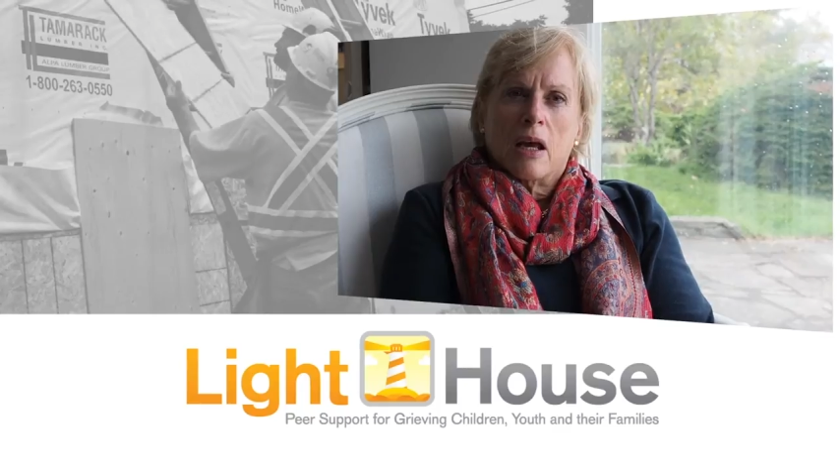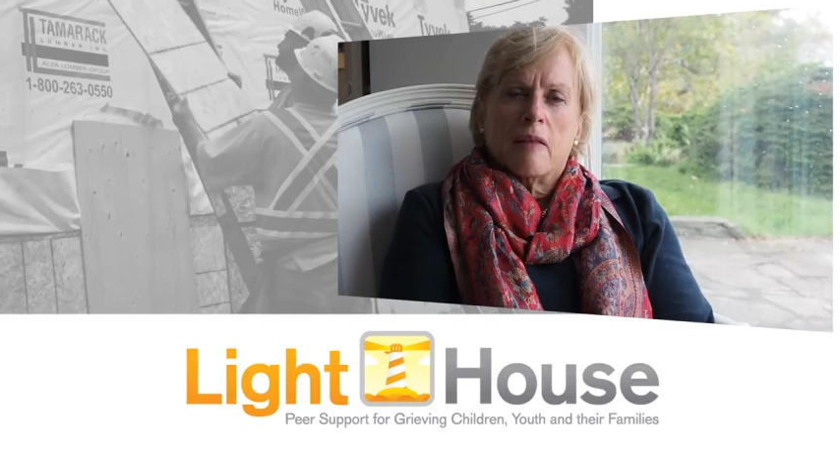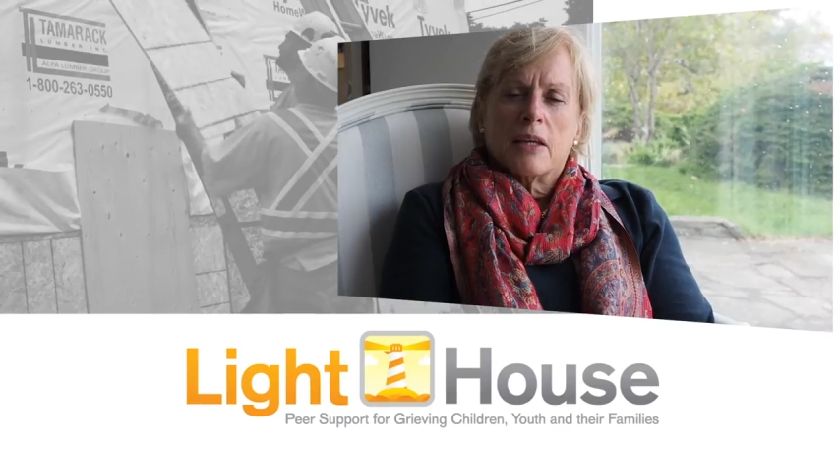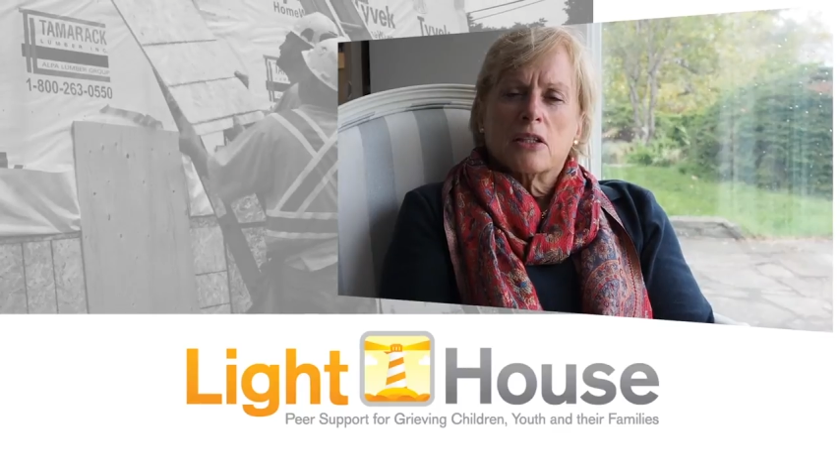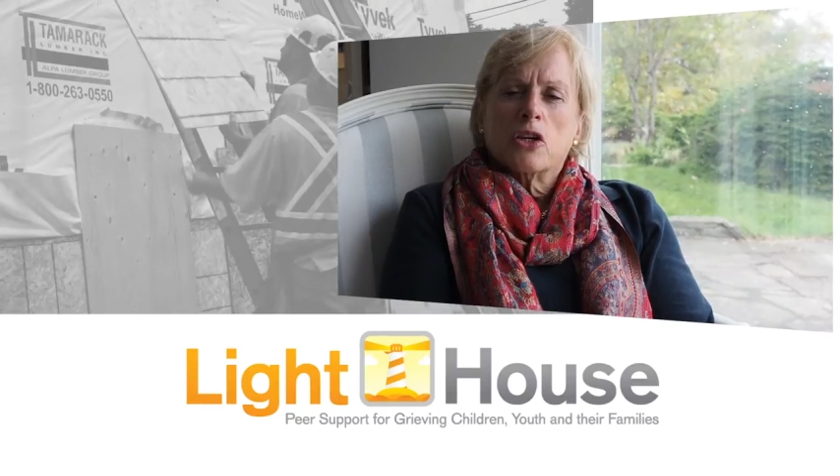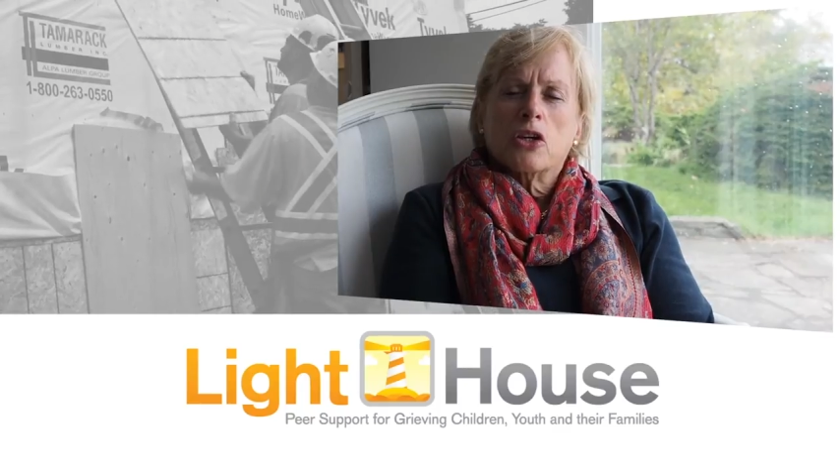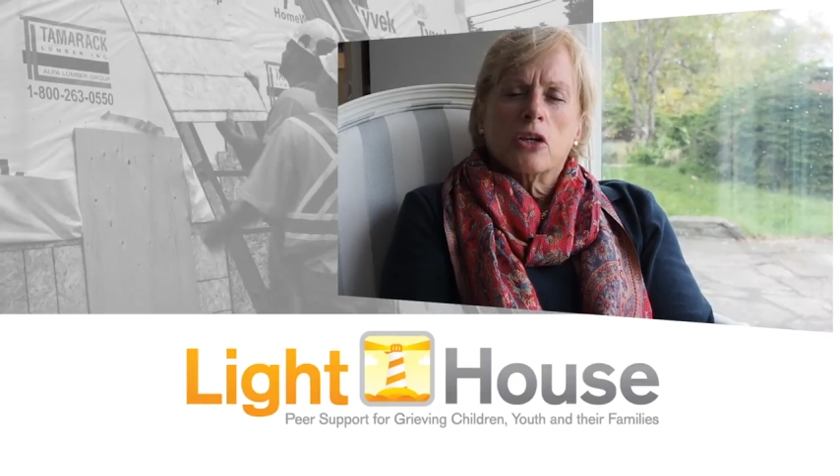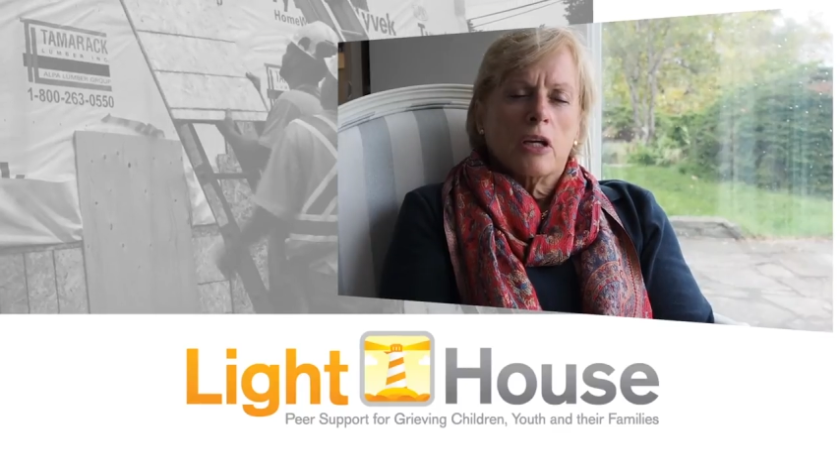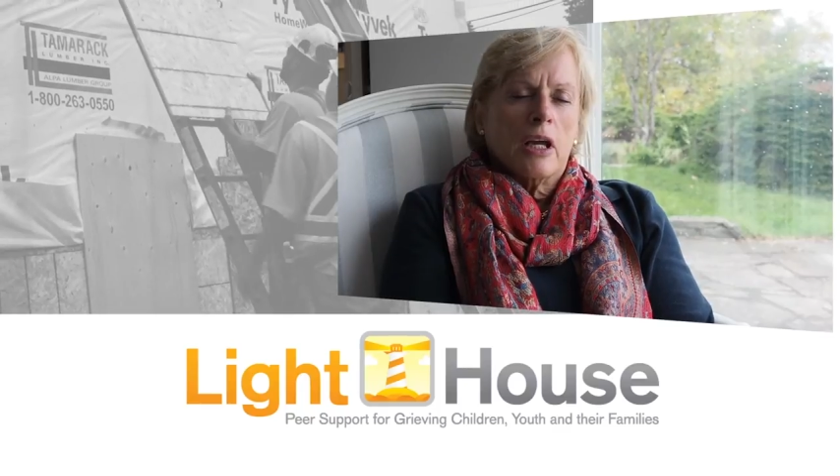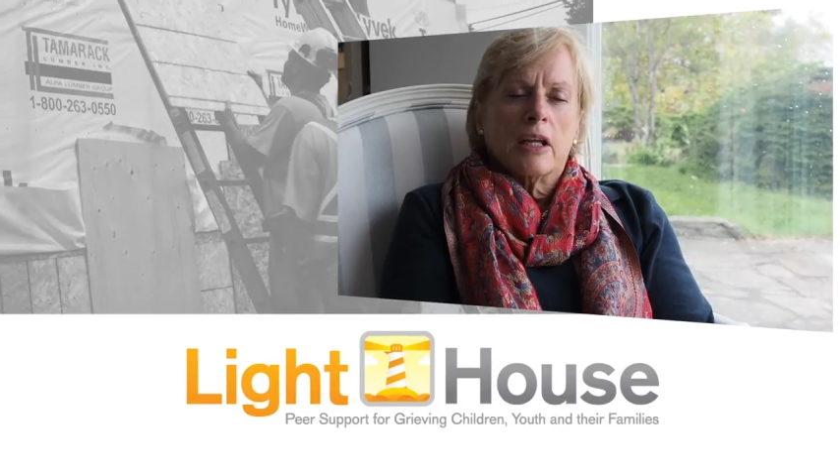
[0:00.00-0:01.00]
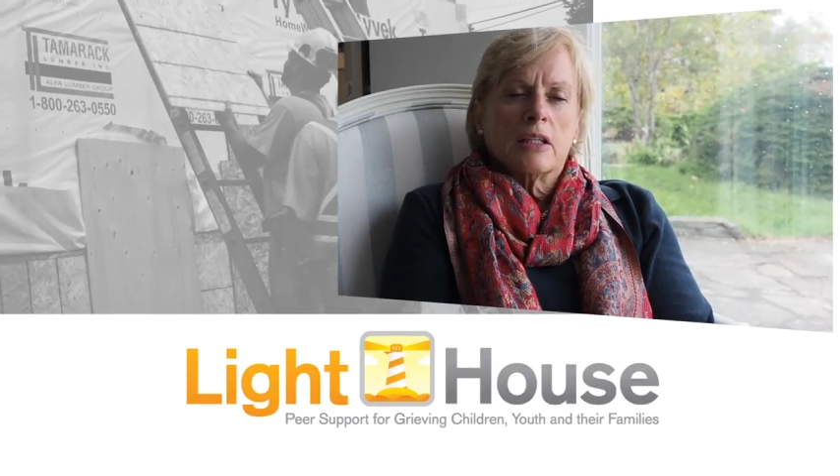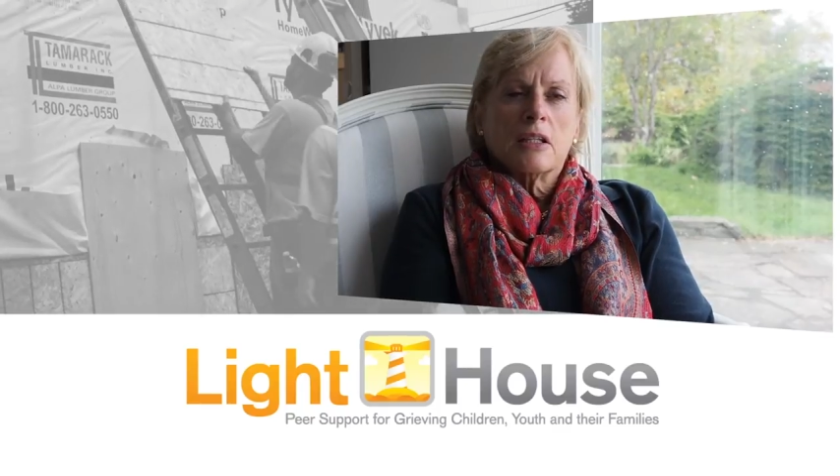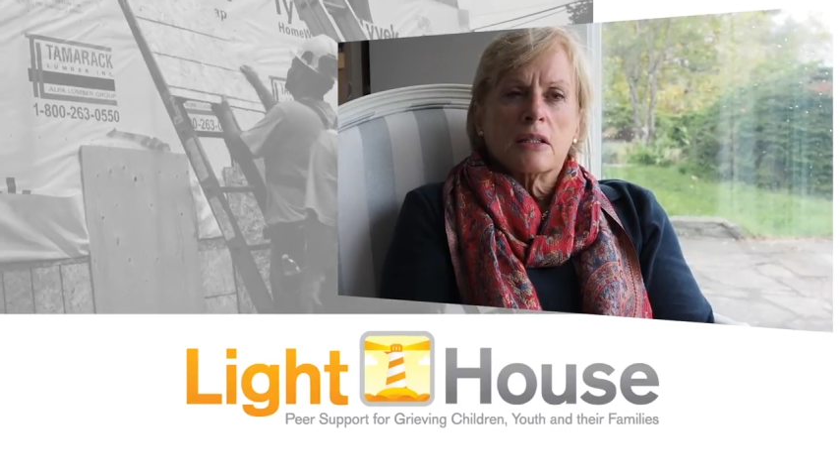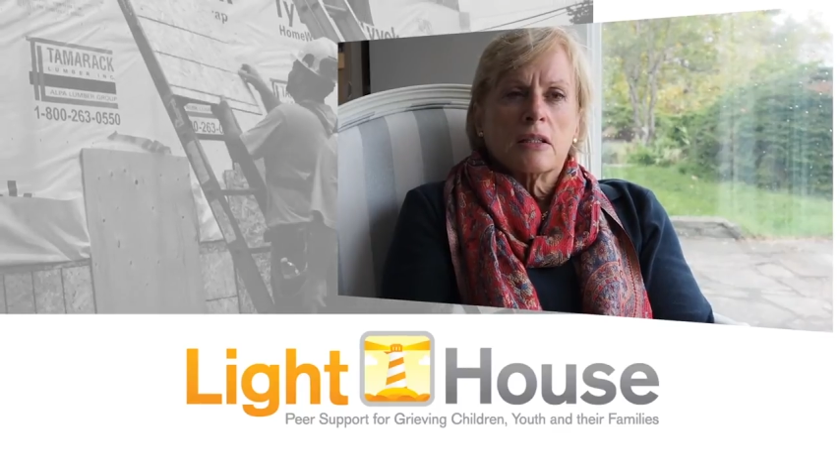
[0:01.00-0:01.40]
it's just